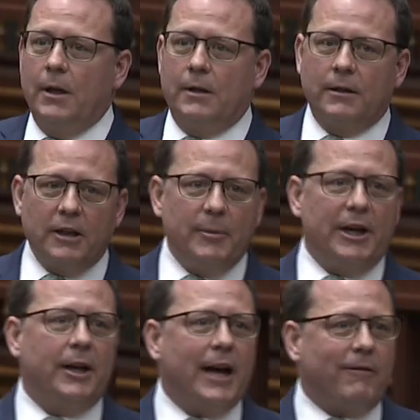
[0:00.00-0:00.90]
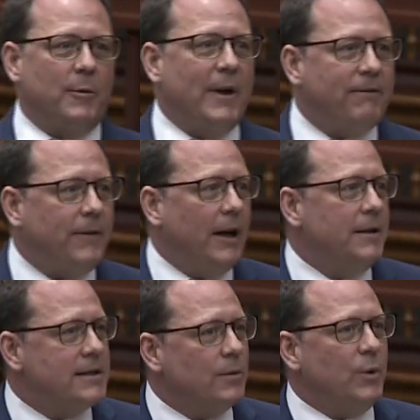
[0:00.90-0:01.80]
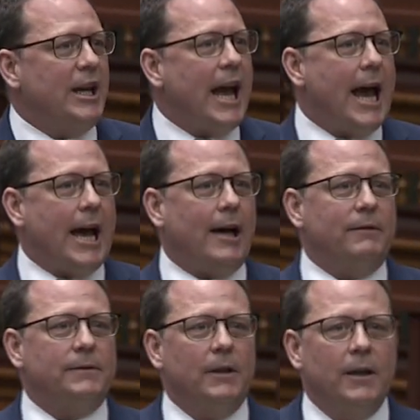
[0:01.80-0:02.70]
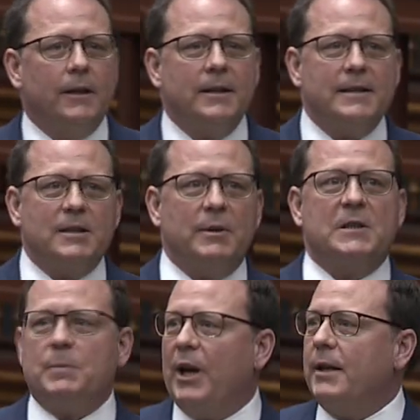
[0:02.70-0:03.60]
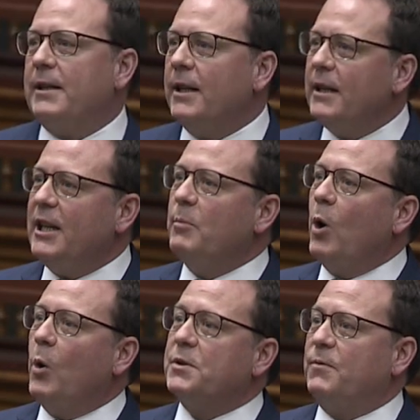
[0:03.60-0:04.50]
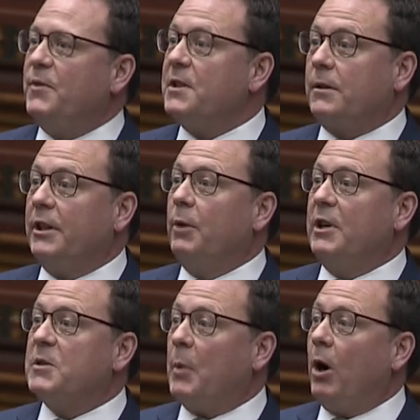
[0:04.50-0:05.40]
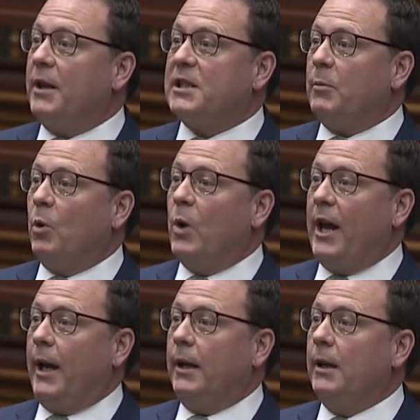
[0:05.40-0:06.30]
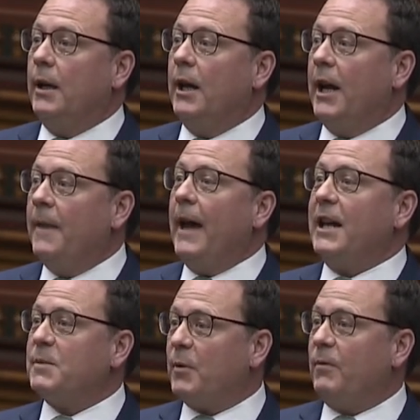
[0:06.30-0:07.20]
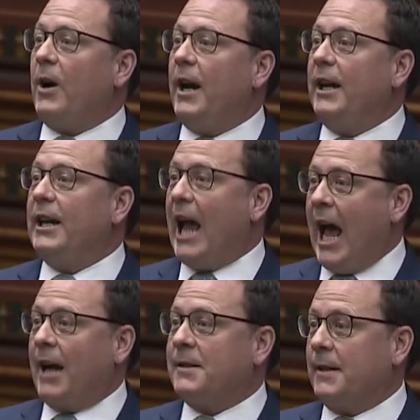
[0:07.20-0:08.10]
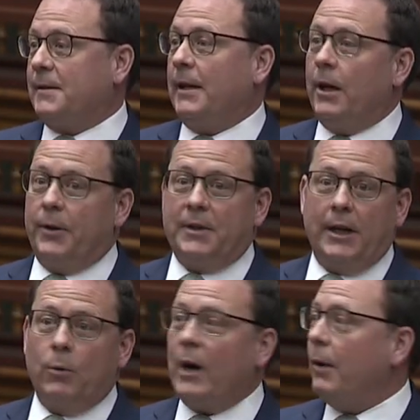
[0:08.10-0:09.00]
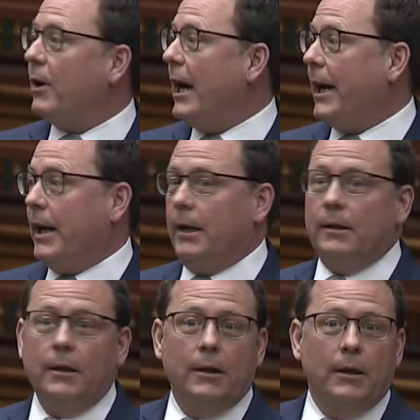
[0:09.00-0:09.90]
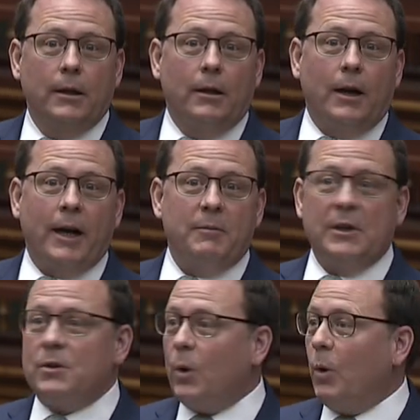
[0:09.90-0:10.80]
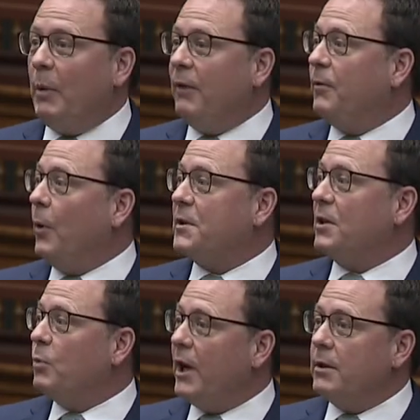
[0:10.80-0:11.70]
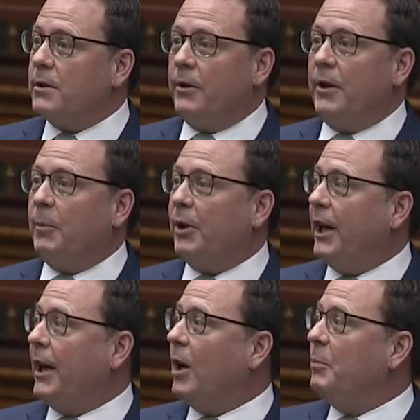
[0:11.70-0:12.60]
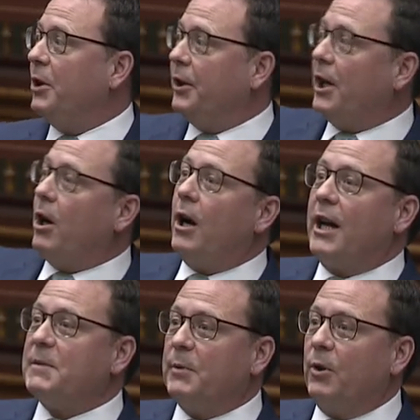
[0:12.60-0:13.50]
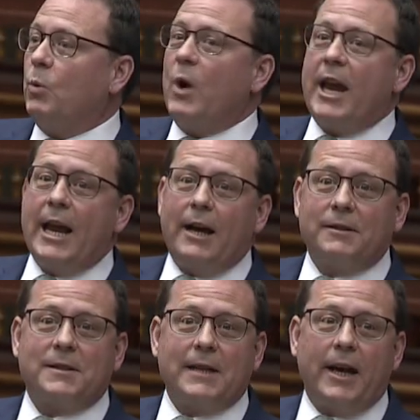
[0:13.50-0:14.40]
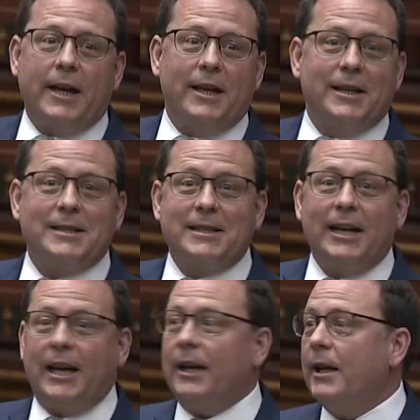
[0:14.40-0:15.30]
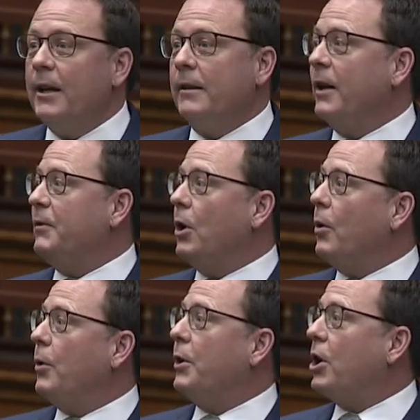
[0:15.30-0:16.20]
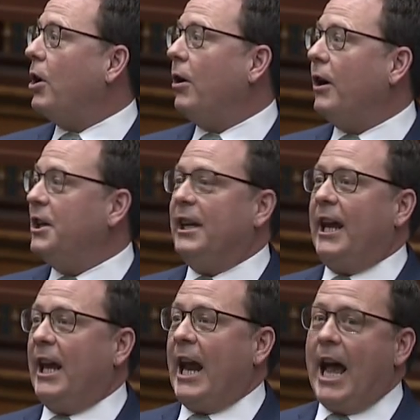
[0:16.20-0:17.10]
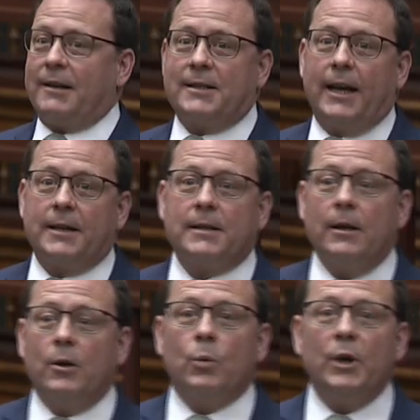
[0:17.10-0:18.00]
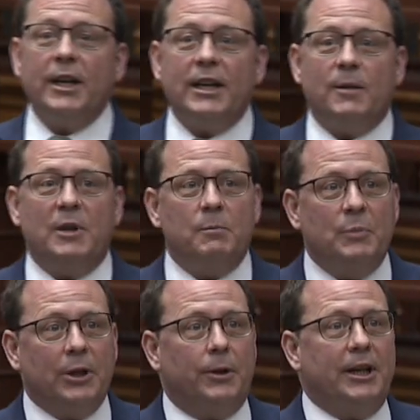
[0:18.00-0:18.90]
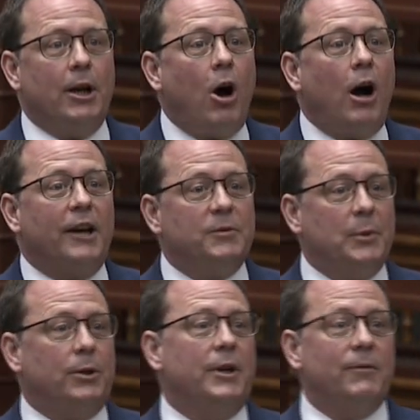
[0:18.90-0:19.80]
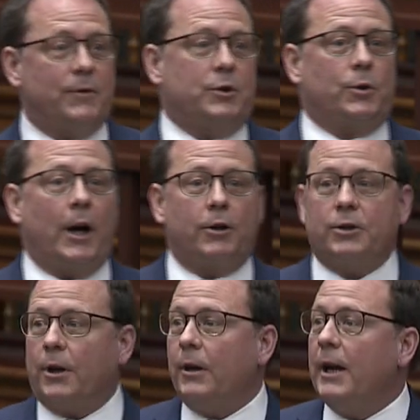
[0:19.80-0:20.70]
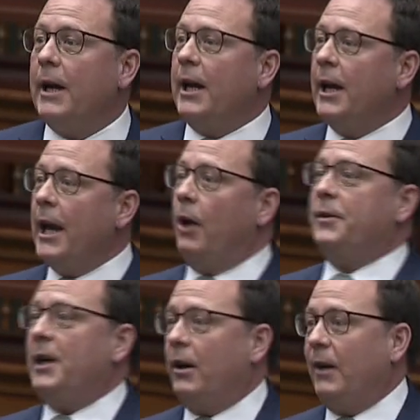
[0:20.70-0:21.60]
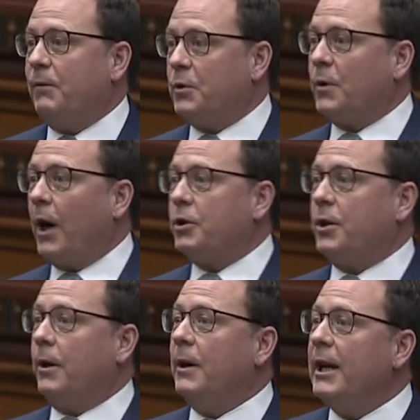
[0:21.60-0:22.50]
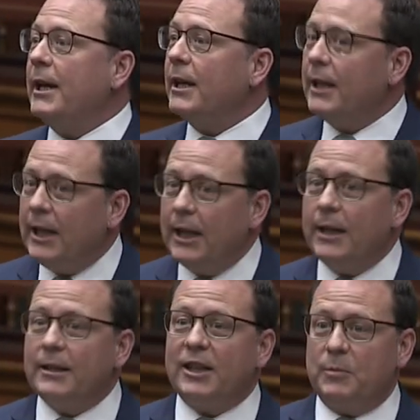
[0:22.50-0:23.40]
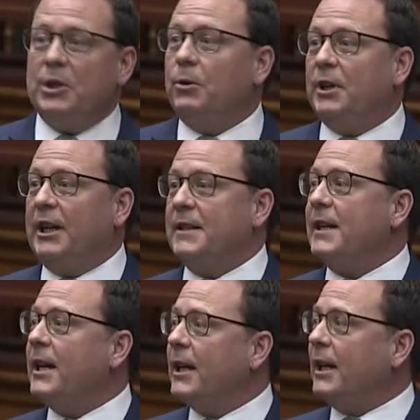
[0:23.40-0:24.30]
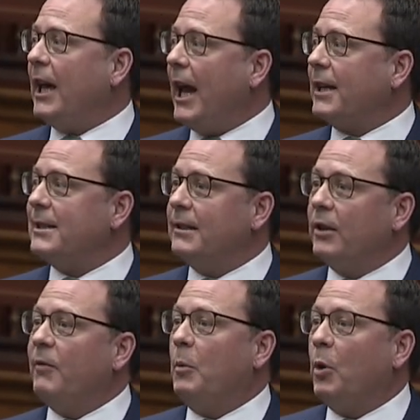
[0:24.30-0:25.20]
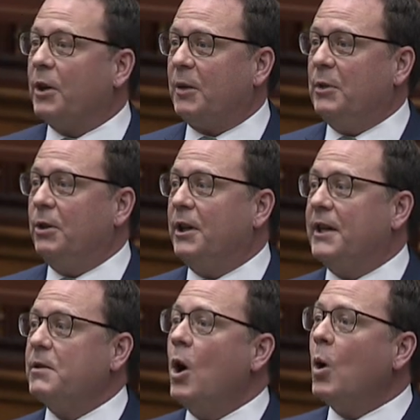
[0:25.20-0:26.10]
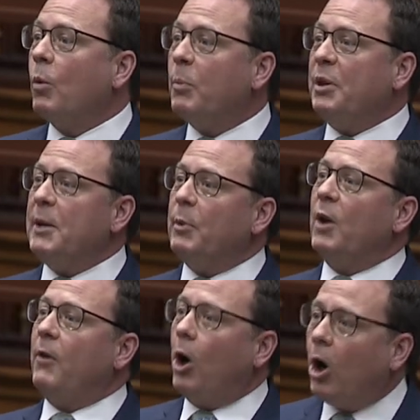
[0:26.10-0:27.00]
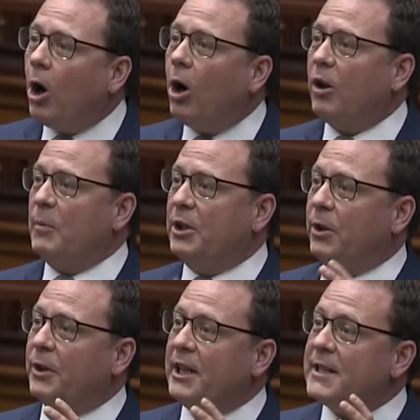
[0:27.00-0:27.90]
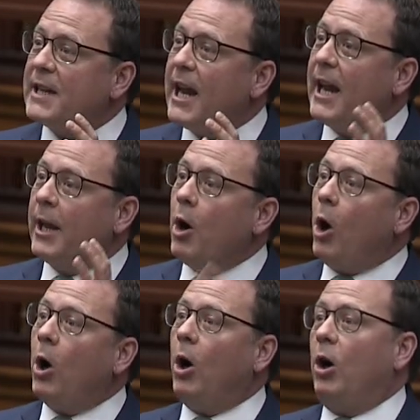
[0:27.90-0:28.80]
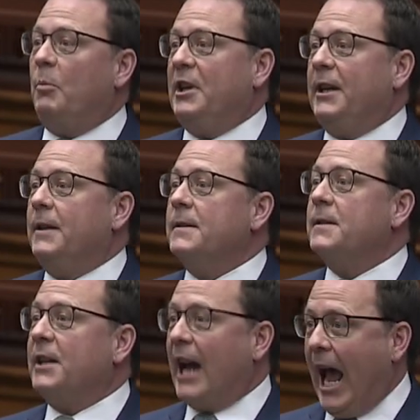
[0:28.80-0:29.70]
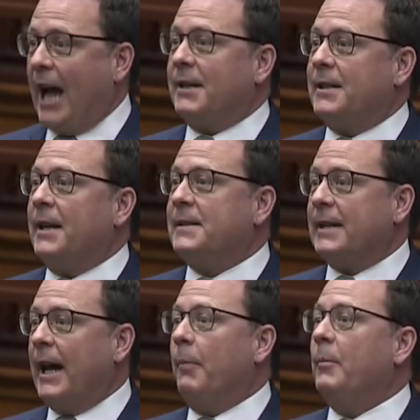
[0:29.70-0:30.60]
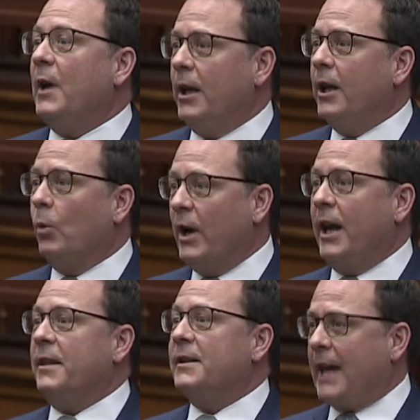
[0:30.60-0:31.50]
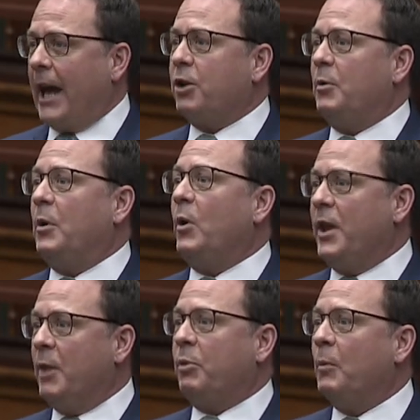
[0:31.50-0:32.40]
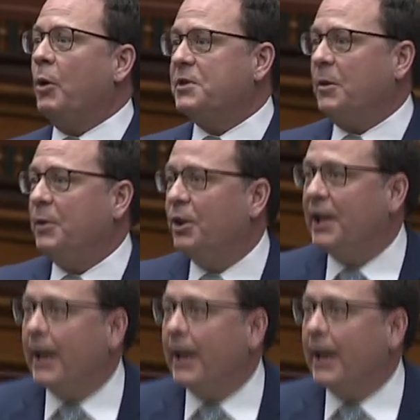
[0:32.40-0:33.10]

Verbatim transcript: The limited government funds that we have needs to be spent in the most fiscally responsible way, and that's providing access to health care. While we're at it, I've been told by folks in Windsor that are planning on building a hospital way outside of the city that if you don't own a car, you can't access. We need to be building hospital infrastructure and health care infrastructure in communities, in connected, livable communities, where people of all abilities and all means can access them in a way that's equitable and that promotes community